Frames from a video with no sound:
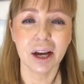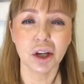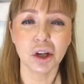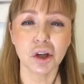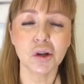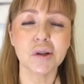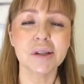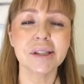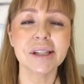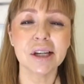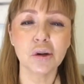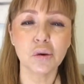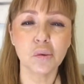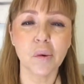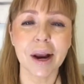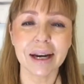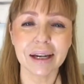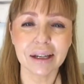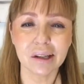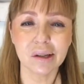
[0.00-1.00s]
using
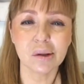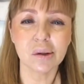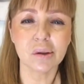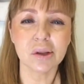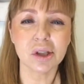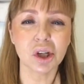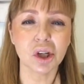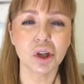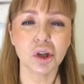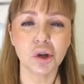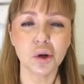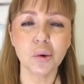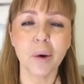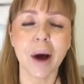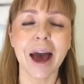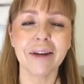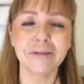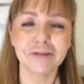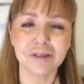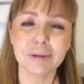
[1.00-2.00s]
retinols, you
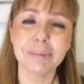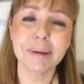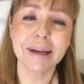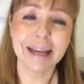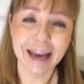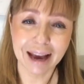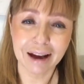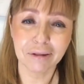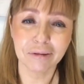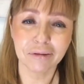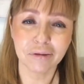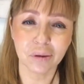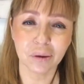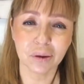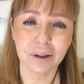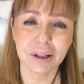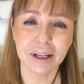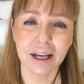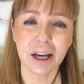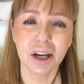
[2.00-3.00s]
have to be careful,